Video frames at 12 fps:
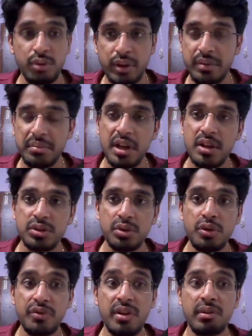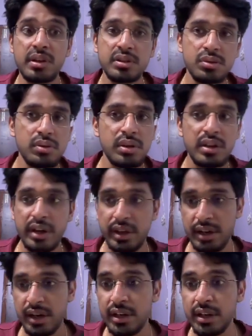Okay, so if you understood the
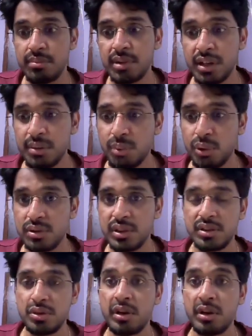entire debugging process,